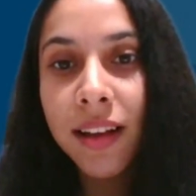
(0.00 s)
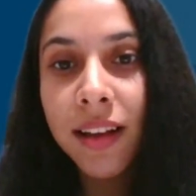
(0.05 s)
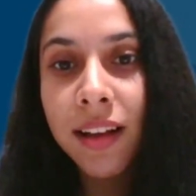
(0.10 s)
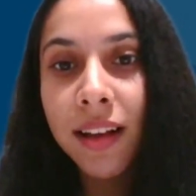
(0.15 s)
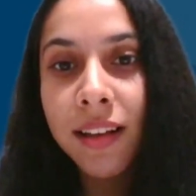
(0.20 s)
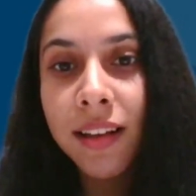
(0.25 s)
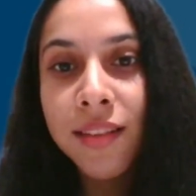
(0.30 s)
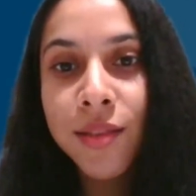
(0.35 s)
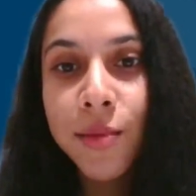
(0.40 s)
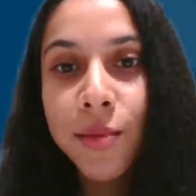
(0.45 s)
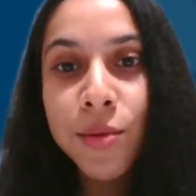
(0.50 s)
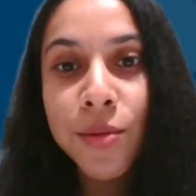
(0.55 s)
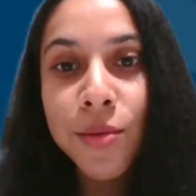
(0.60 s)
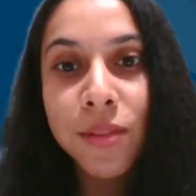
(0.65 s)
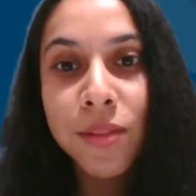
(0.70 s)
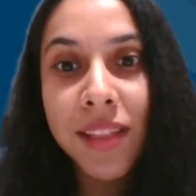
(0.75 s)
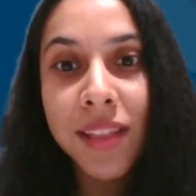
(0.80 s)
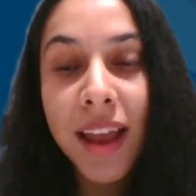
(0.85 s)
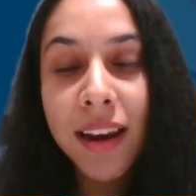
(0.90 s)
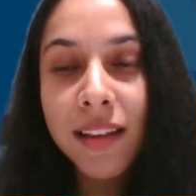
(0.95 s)
So
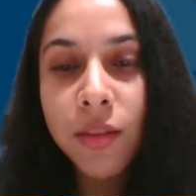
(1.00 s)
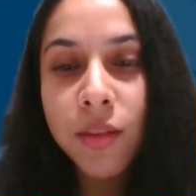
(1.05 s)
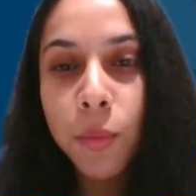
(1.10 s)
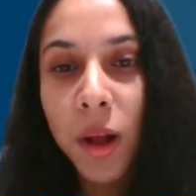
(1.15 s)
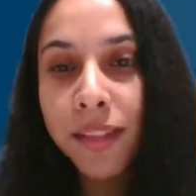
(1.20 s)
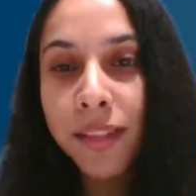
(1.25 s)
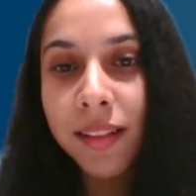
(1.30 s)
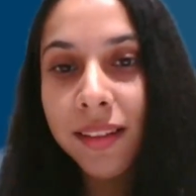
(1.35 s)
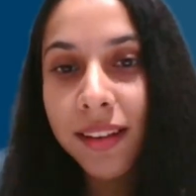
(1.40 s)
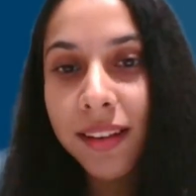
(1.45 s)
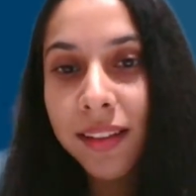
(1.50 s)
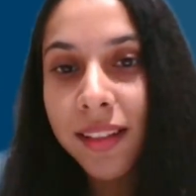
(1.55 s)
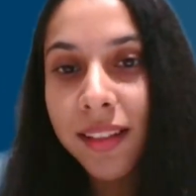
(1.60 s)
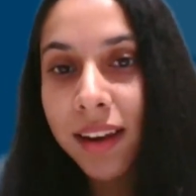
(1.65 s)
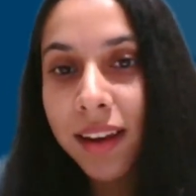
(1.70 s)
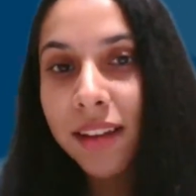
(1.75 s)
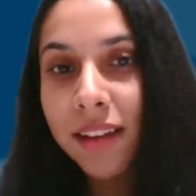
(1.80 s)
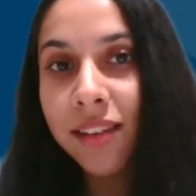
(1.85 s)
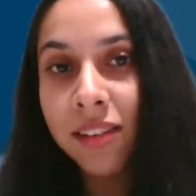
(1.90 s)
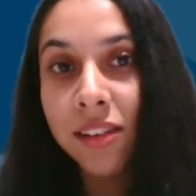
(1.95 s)
that is one thing
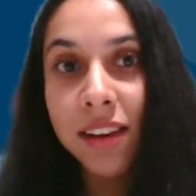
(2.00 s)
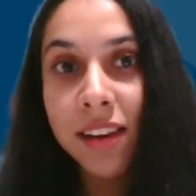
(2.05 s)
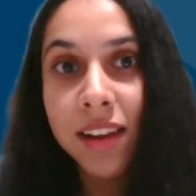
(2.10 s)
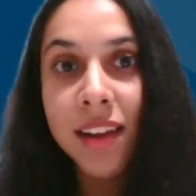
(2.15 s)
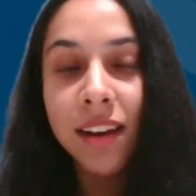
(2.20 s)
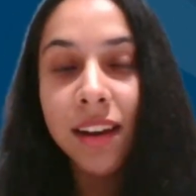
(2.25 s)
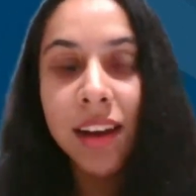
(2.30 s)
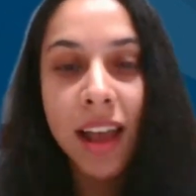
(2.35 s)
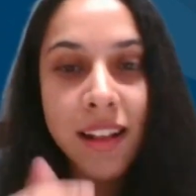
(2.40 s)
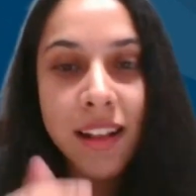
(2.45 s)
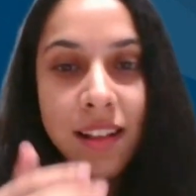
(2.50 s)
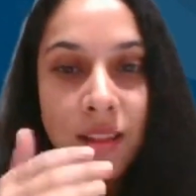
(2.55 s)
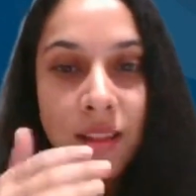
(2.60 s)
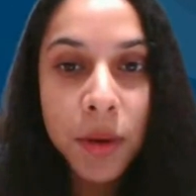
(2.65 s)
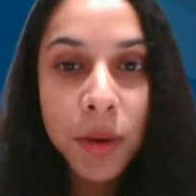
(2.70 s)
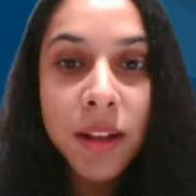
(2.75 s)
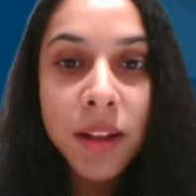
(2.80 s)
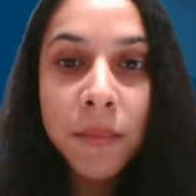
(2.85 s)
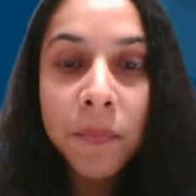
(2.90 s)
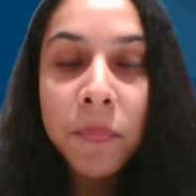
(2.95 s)
that it really aligns
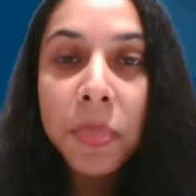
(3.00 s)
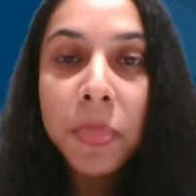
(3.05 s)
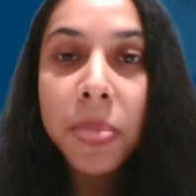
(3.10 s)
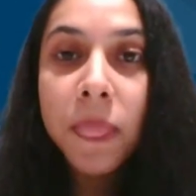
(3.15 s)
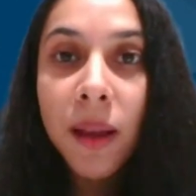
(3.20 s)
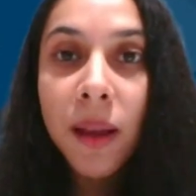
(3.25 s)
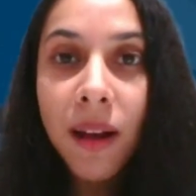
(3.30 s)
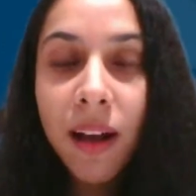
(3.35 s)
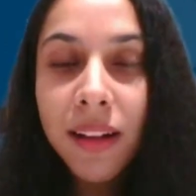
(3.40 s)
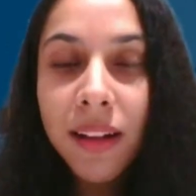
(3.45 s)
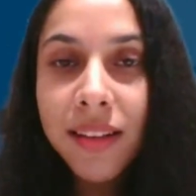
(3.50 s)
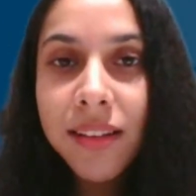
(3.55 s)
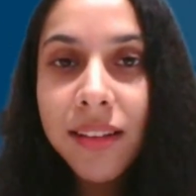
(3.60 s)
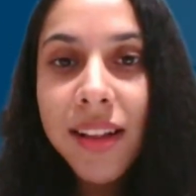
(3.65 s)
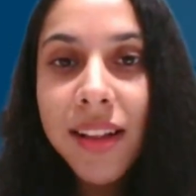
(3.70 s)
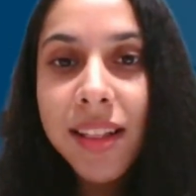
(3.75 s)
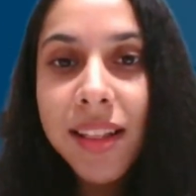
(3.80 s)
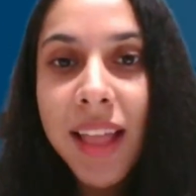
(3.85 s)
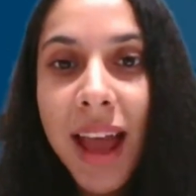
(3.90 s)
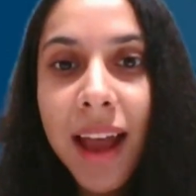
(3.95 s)
with. Other
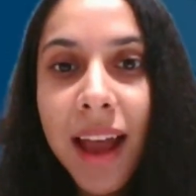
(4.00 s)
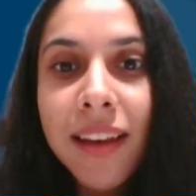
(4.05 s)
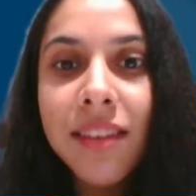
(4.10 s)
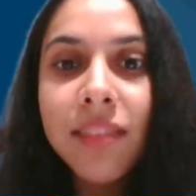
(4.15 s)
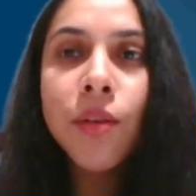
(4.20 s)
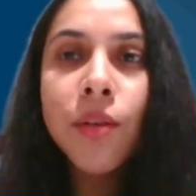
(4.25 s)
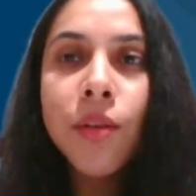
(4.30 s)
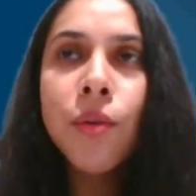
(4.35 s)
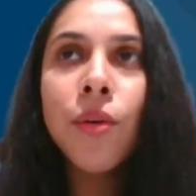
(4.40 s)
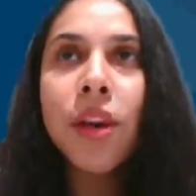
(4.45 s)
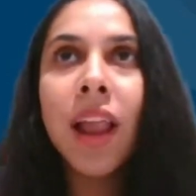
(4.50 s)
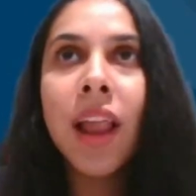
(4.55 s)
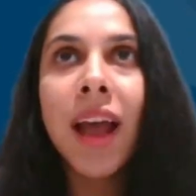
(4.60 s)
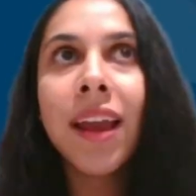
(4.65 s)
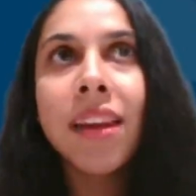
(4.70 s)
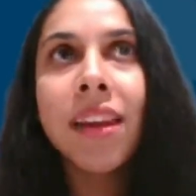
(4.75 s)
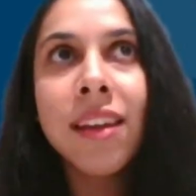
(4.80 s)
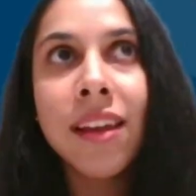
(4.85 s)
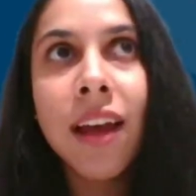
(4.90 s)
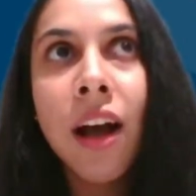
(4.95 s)
than that, the whole
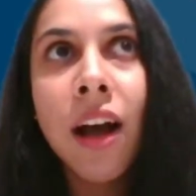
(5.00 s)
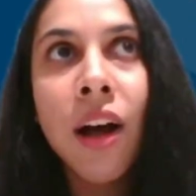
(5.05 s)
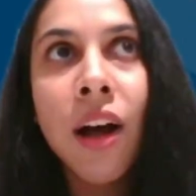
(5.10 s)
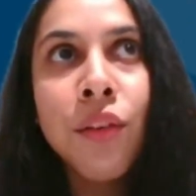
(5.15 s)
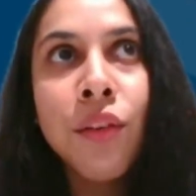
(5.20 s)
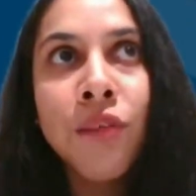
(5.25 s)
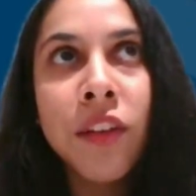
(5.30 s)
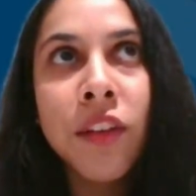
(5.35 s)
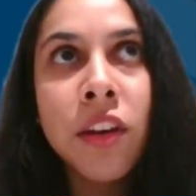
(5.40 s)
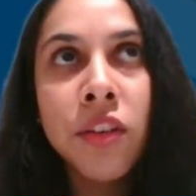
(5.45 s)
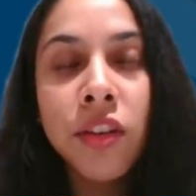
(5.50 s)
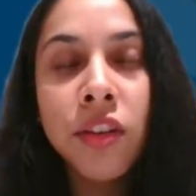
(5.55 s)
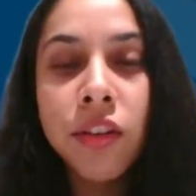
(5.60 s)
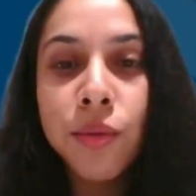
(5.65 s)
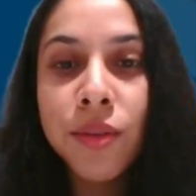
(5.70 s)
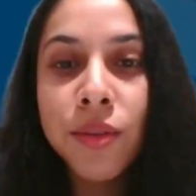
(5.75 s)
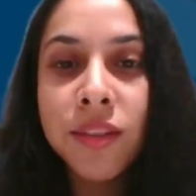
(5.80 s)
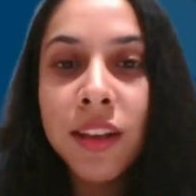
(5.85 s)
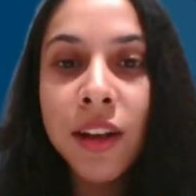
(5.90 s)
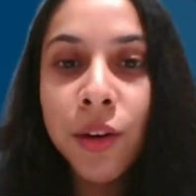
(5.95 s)
idea of
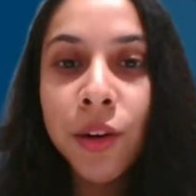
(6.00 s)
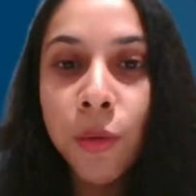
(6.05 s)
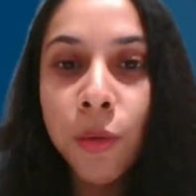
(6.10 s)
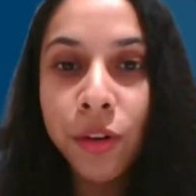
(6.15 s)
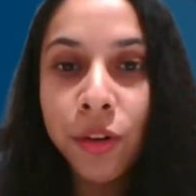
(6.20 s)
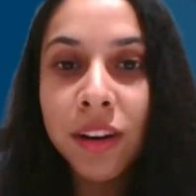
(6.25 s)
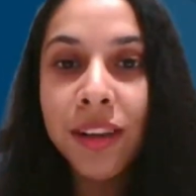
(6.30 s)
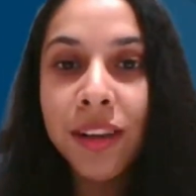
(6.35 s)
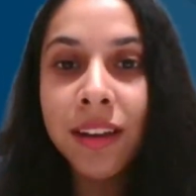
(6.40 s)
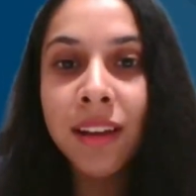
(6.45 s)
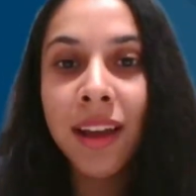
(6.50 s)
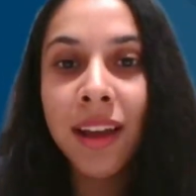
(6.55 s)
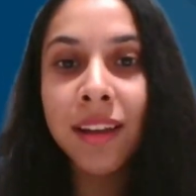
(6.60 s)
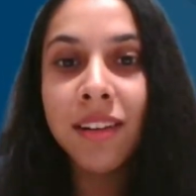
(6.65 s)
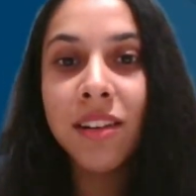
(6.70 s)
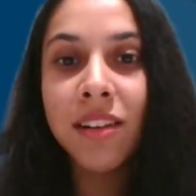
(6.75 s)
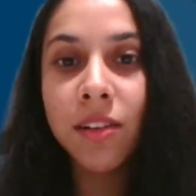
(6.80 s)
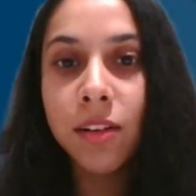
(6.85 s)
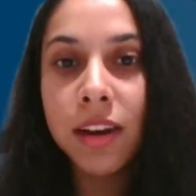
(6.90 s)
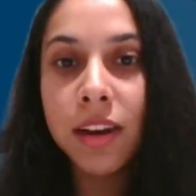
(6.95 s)
introducing coding at
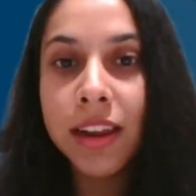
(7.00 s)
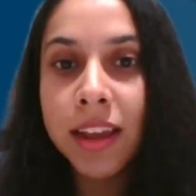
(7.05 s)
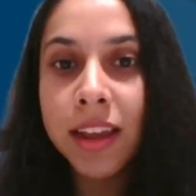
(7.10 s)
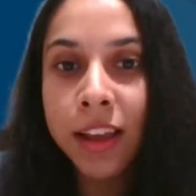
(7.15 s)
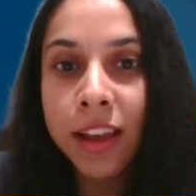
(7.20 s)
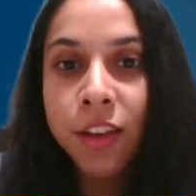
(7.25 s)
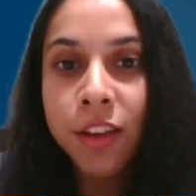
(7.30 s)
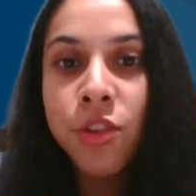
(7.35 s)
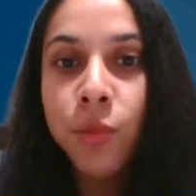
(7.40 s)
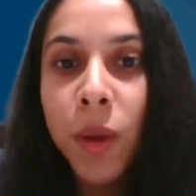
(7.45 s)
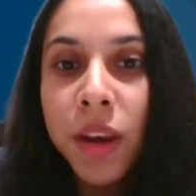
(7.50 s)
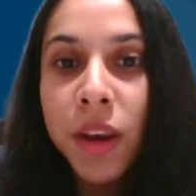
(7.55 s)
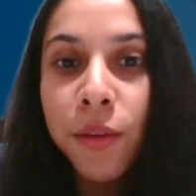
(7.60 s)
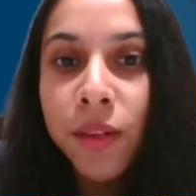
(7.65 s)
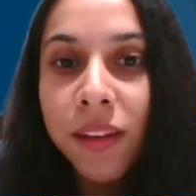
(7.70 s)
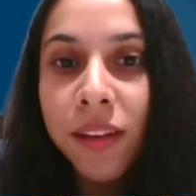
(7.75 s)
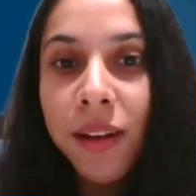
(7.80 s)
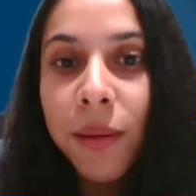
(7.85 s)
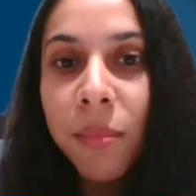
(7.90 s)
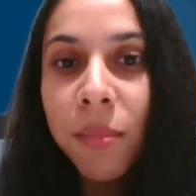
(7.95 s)
an early age, when you
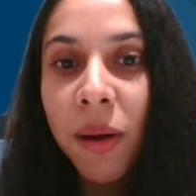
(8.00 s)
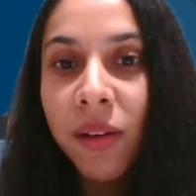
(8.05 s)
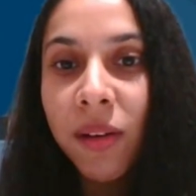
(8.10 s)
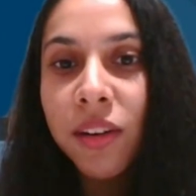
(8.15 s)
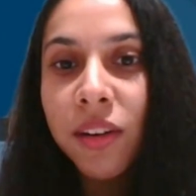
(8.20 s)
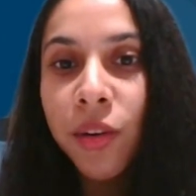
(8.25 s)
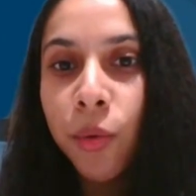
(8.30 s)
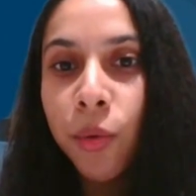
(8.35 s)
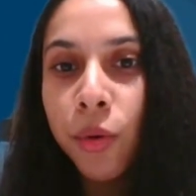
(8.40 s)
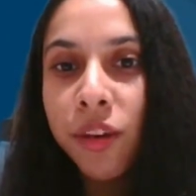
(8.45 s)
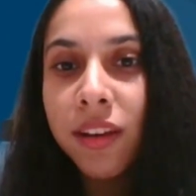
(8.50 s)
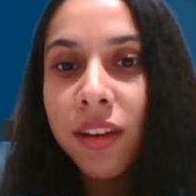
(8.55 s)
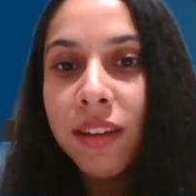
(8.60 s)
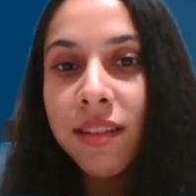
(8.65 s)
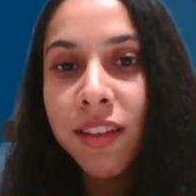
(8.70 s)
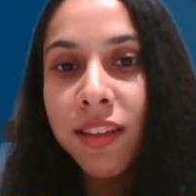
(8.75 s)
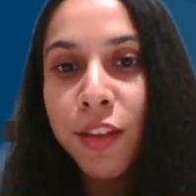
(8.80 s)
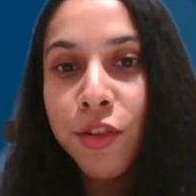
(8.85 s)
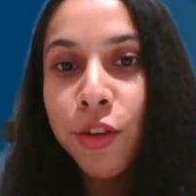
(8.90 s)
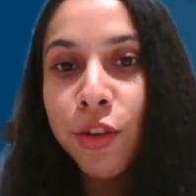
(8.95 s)
think about it, coding
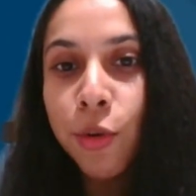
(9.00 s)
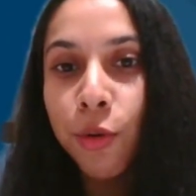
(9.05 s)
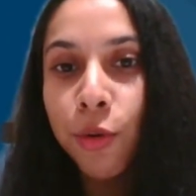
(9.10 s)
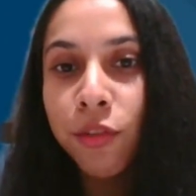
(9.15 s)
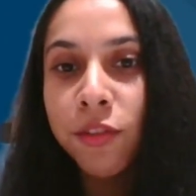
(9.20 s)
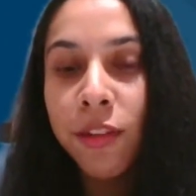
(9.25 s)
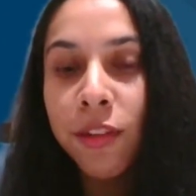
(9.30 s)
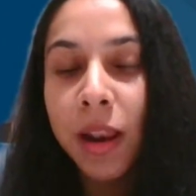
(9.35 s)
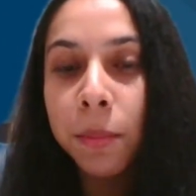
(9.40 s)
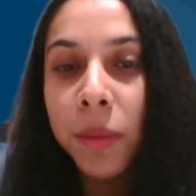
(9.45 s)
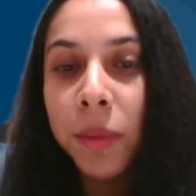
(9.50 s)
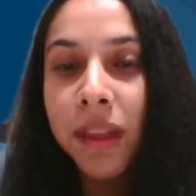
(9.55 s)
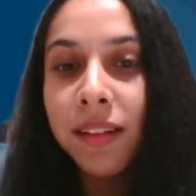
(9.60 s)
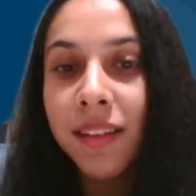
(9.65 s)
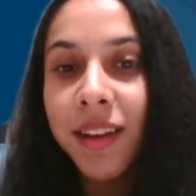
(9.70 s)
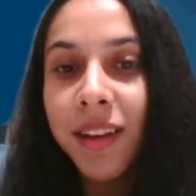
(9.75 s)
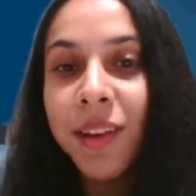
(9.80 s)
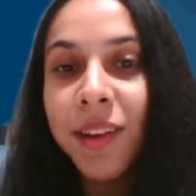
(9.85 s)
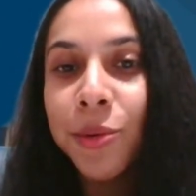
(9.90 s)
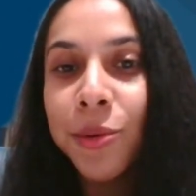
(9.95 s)
is such an overwhelming
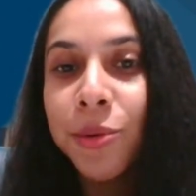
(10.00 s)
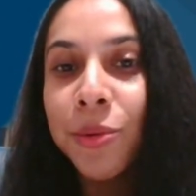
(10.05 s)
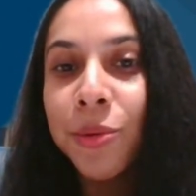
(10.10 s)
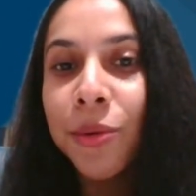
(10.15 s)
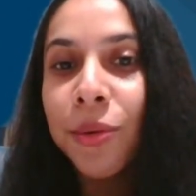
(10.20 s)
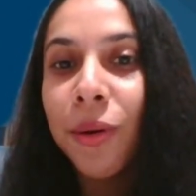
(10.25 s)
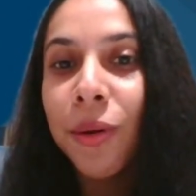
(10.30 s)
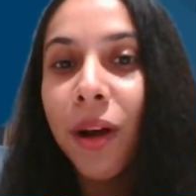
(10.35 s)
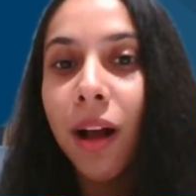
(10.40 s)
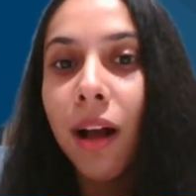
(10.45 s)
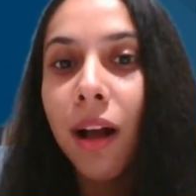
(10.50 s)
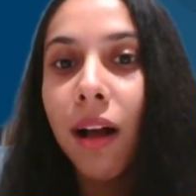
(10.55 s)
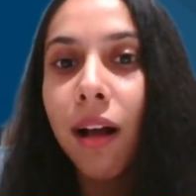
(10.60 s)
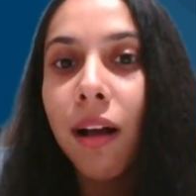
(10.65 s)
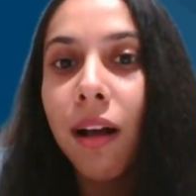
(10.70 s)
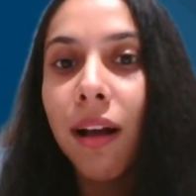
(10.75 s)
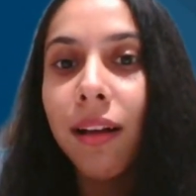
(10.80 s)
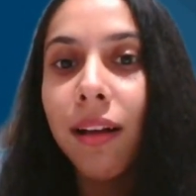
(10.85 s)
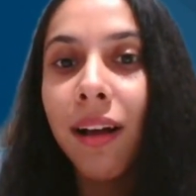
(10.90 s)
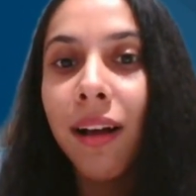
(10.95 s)
thing to
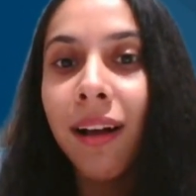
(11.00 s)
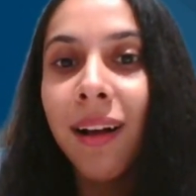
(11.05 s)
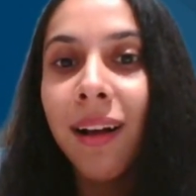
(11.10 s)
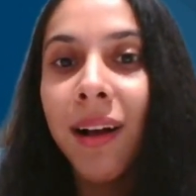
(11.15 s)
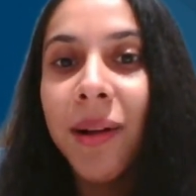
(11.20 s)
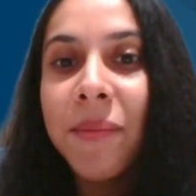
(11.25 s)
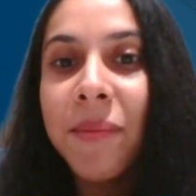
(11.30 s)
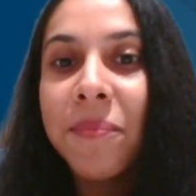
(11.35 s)
uh,